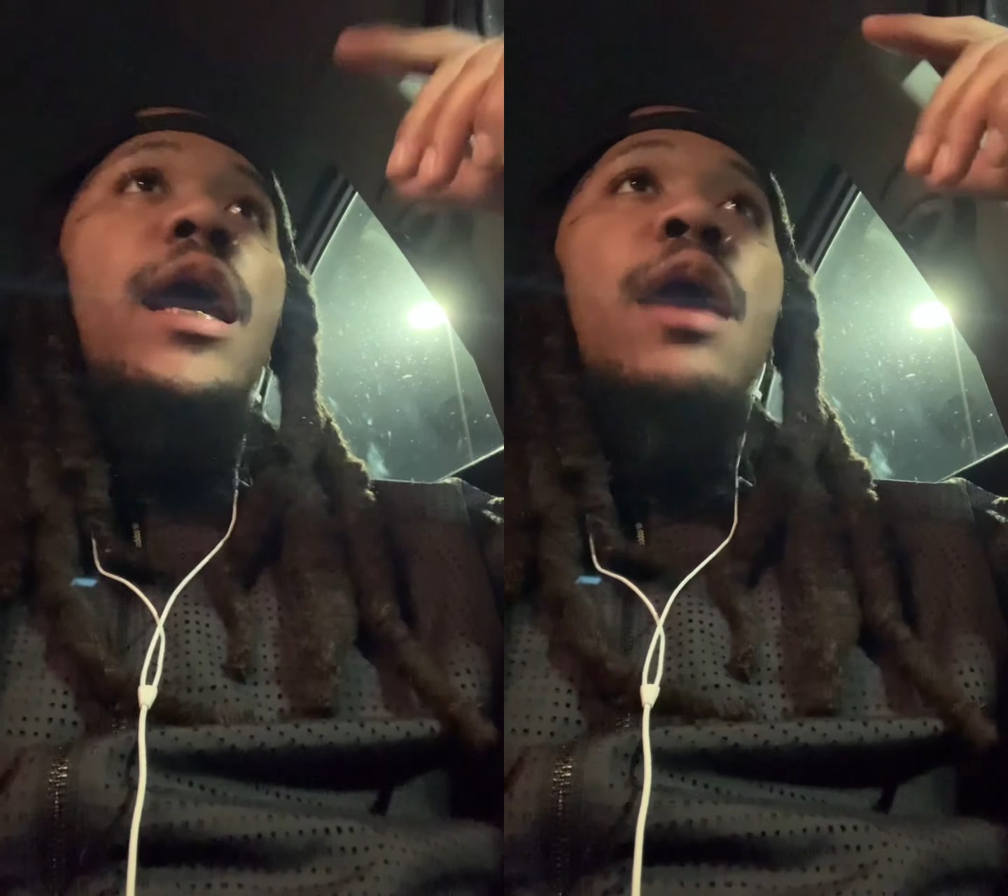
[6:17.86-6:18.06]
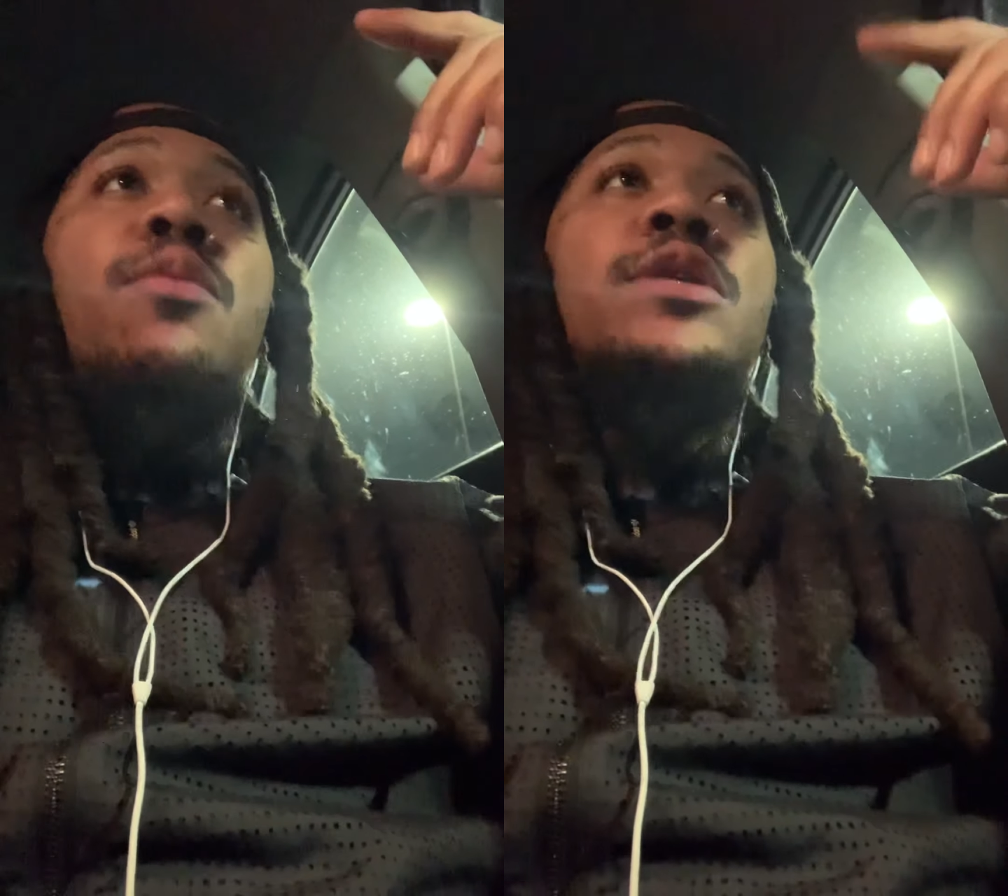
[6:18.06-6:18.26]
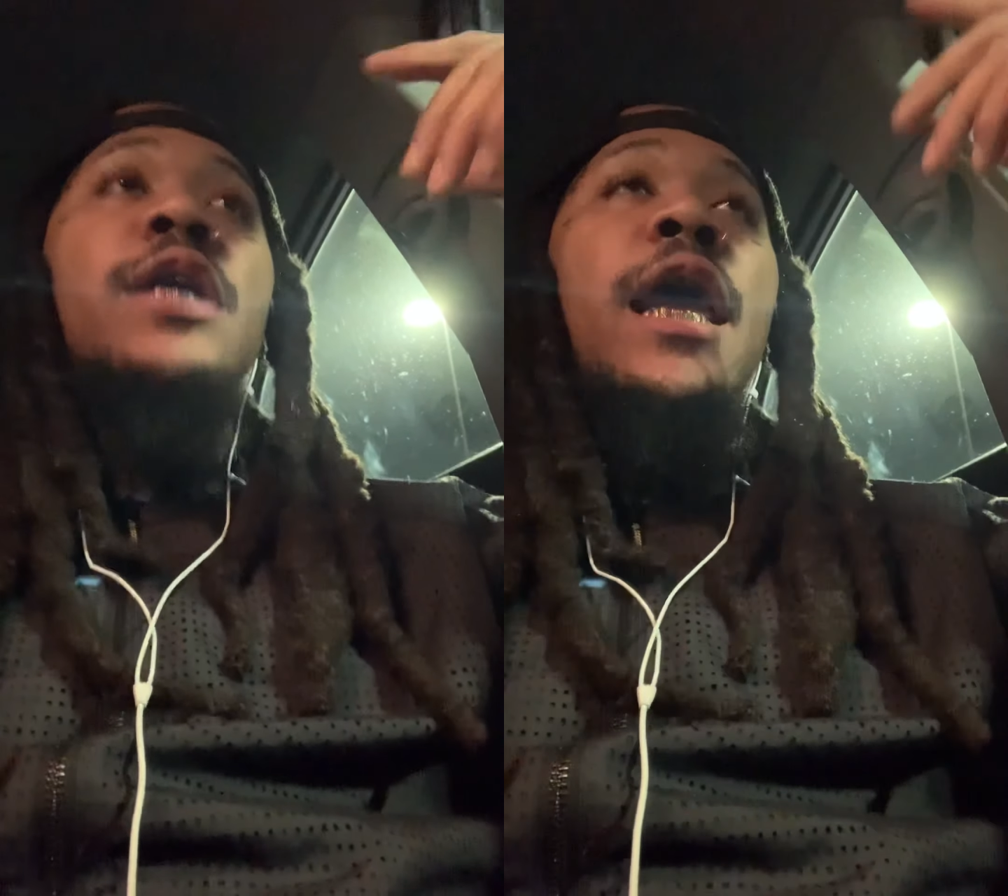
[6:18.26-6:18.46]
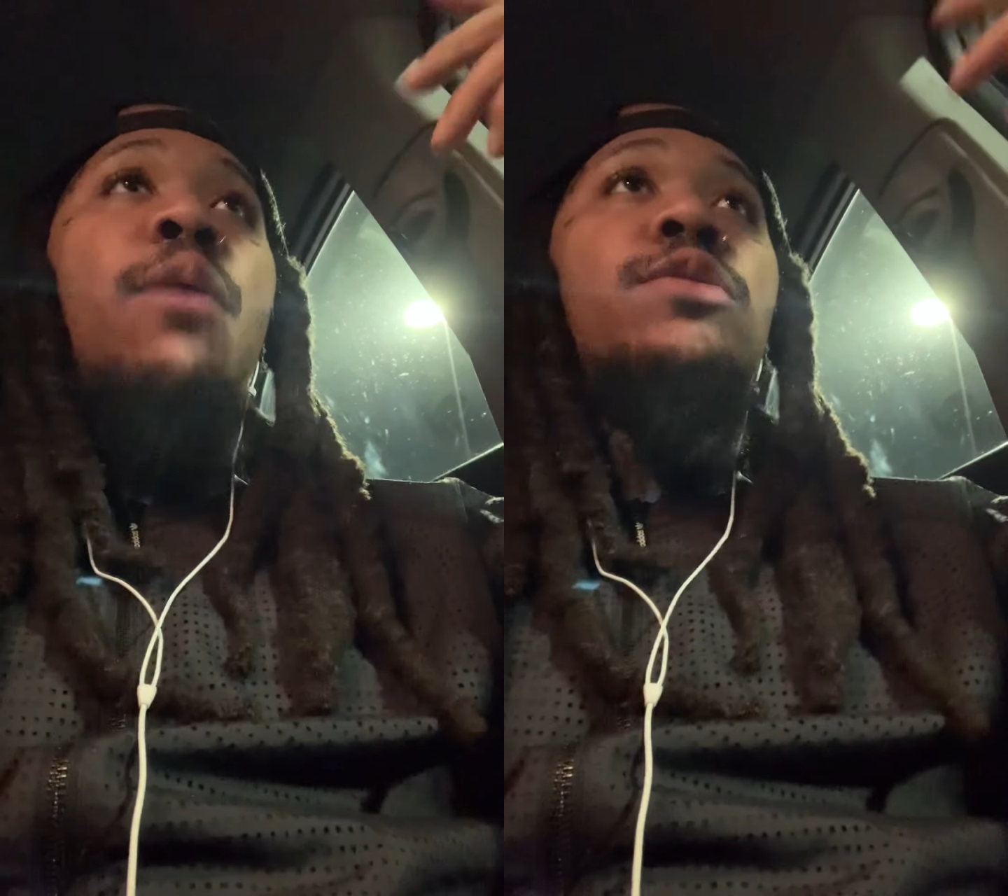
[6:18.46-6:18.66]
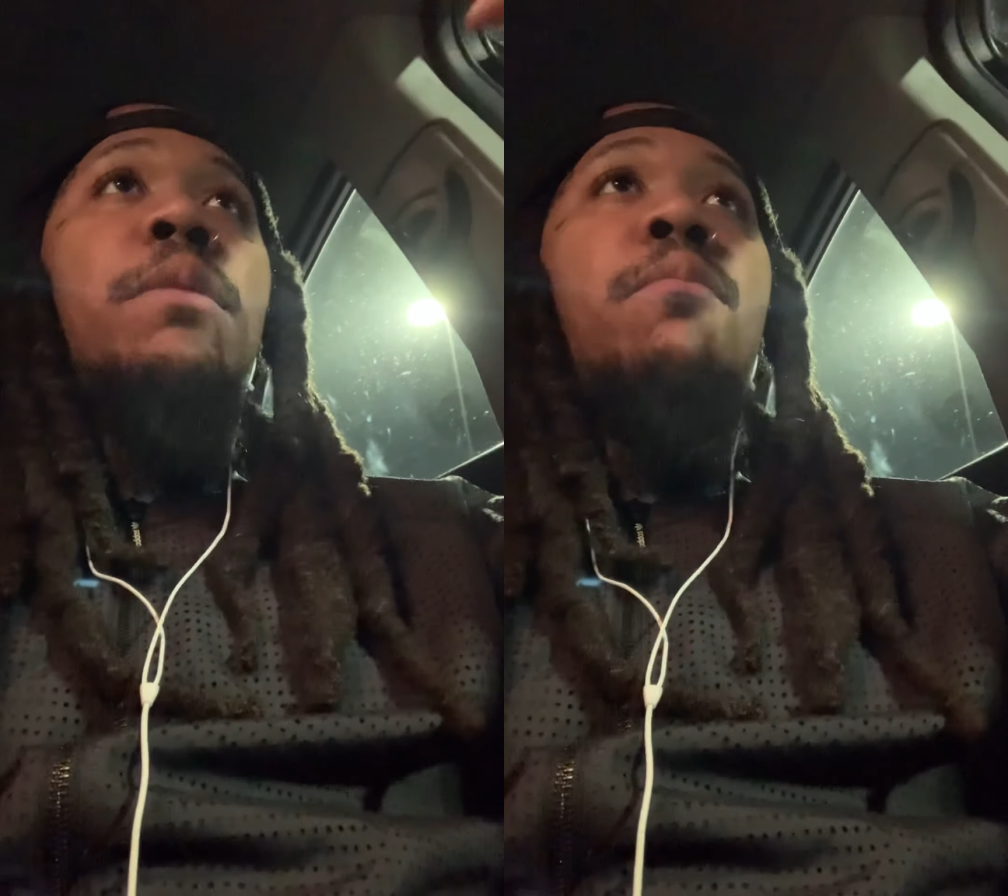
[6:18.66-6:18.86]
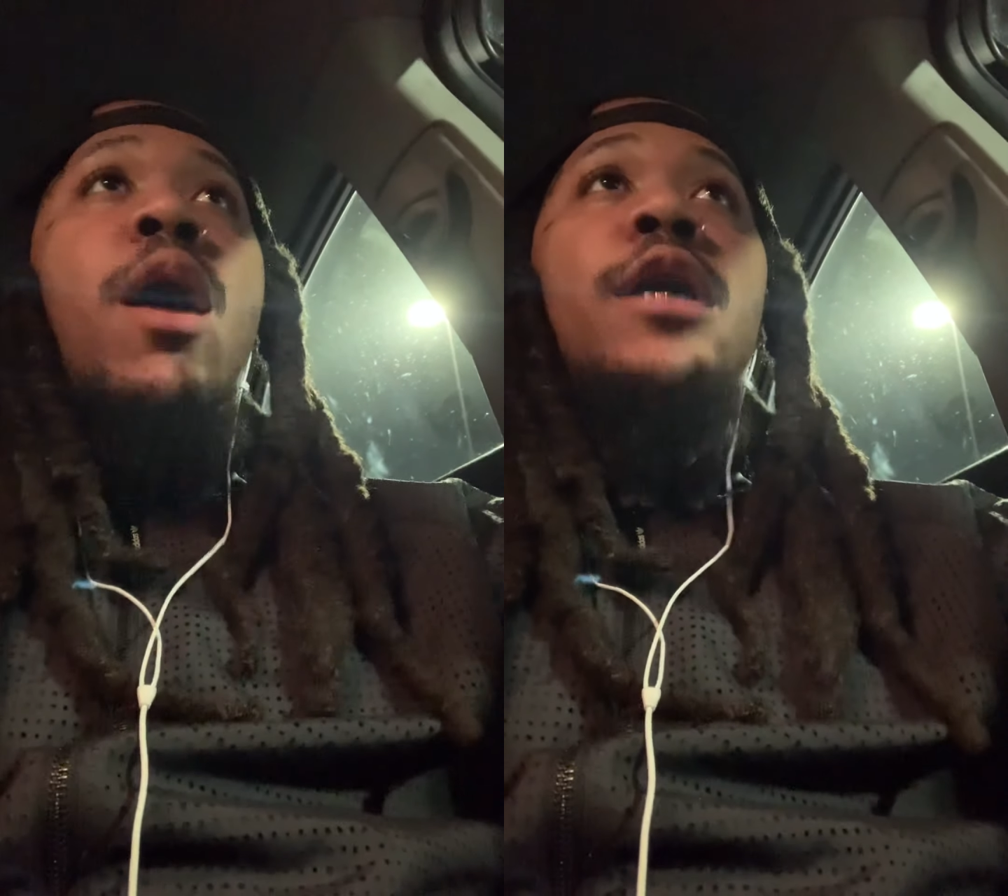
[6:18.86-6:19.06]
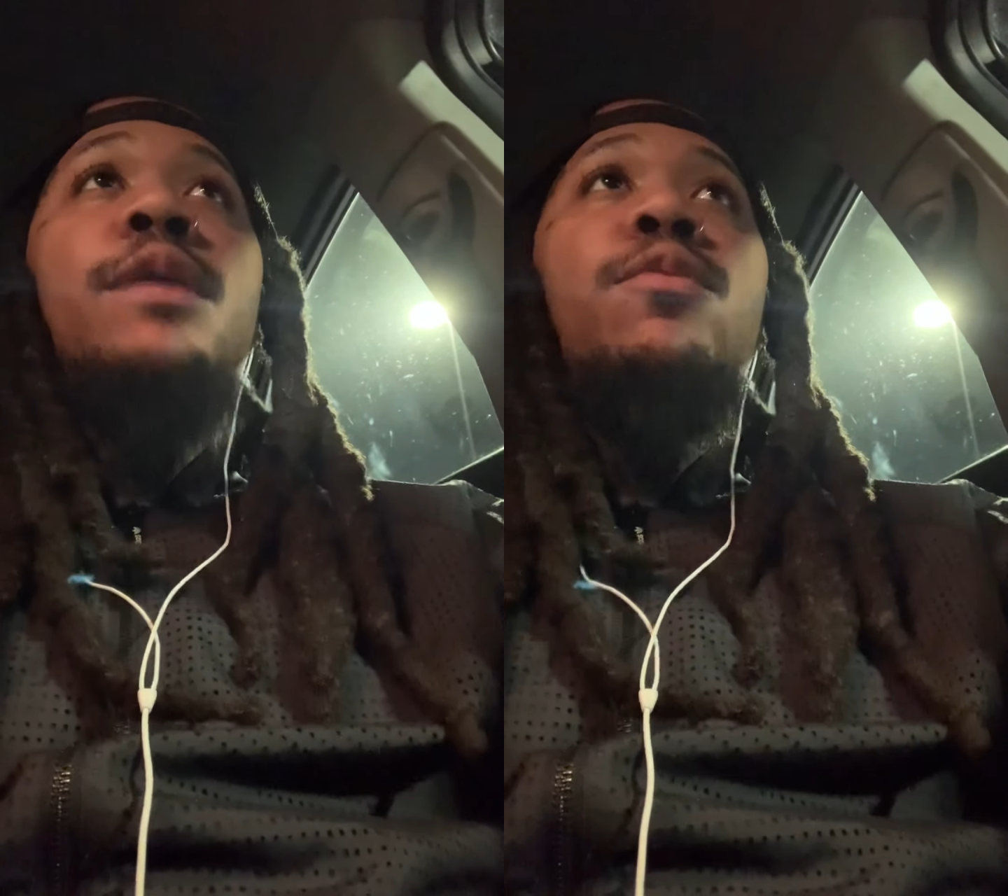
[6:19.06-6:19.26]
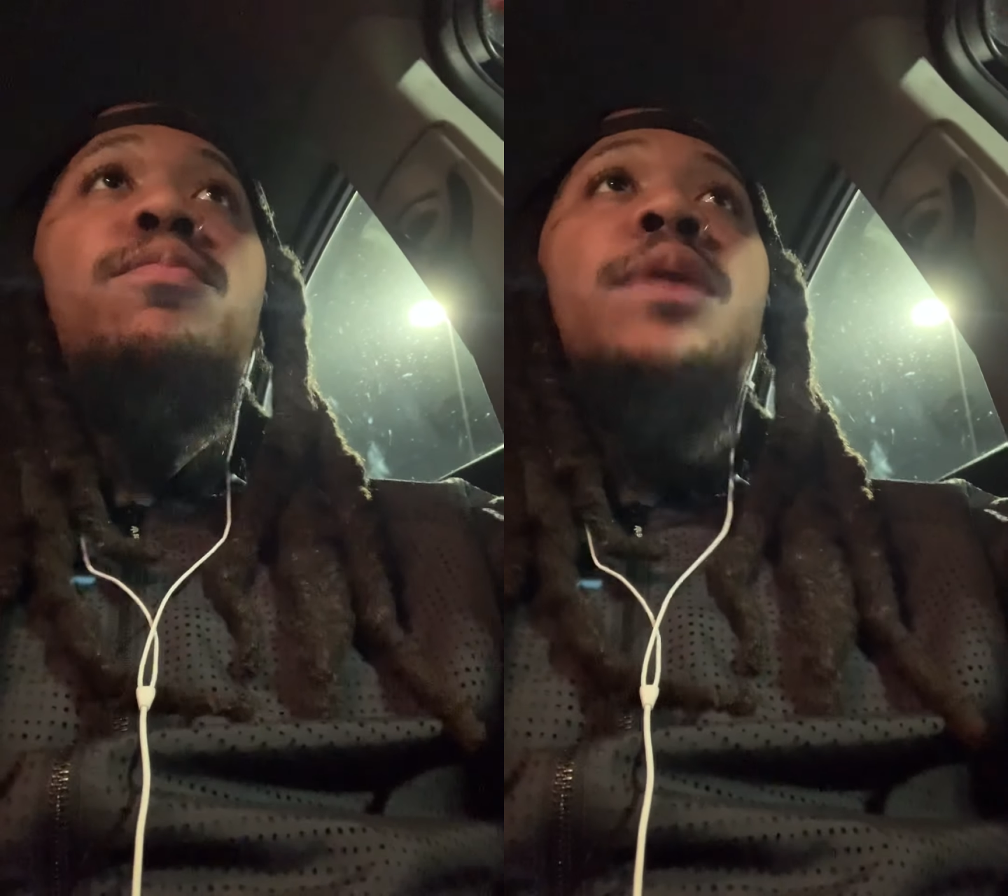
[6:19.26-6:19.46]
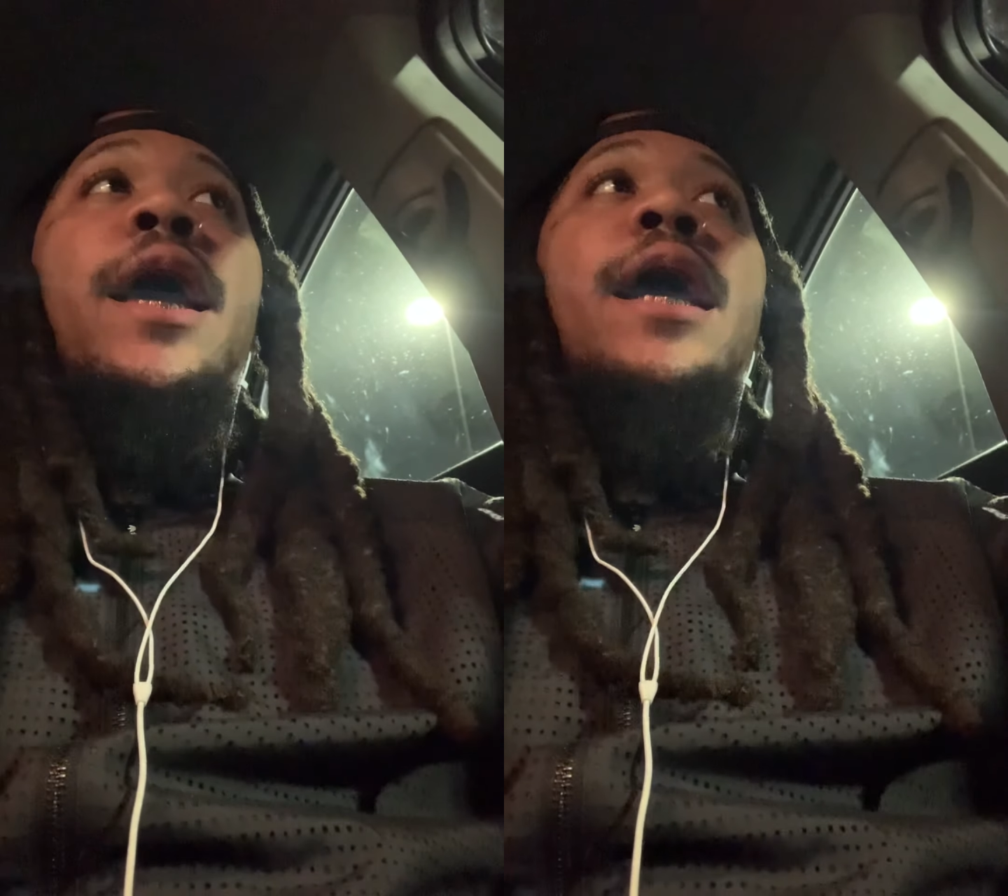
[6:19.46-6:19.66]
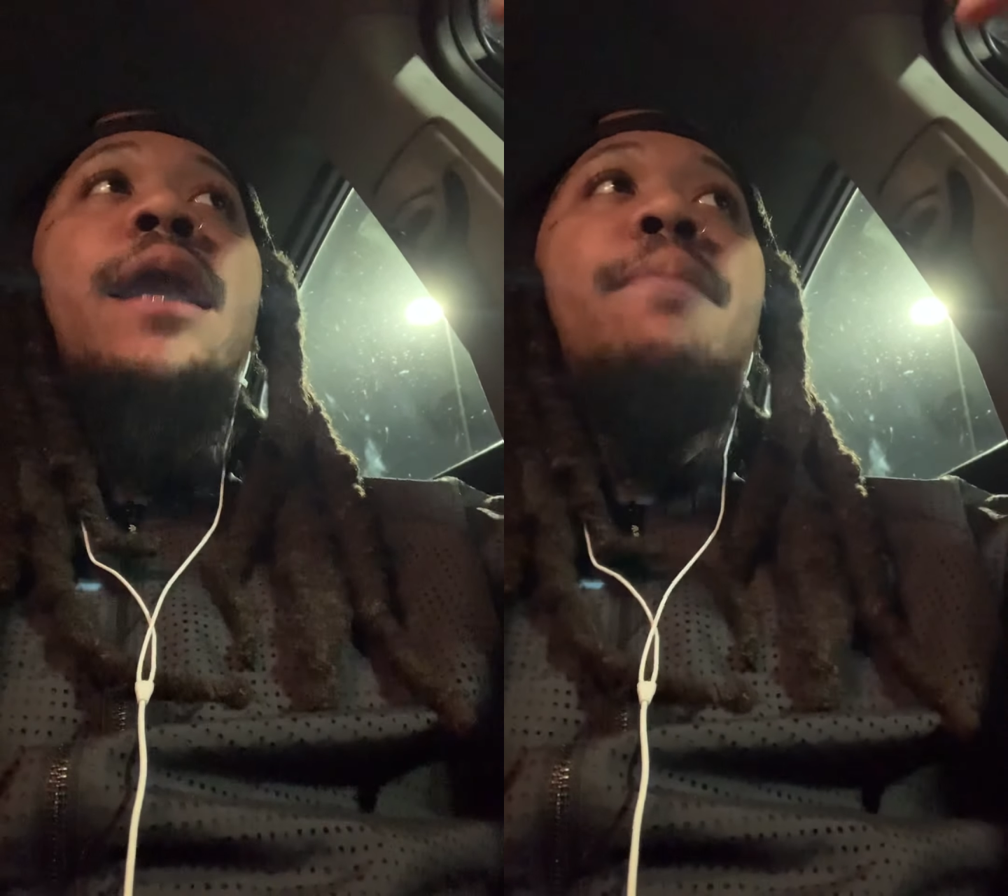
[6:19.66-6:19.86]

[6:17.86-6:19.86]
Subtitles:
was a marketable plan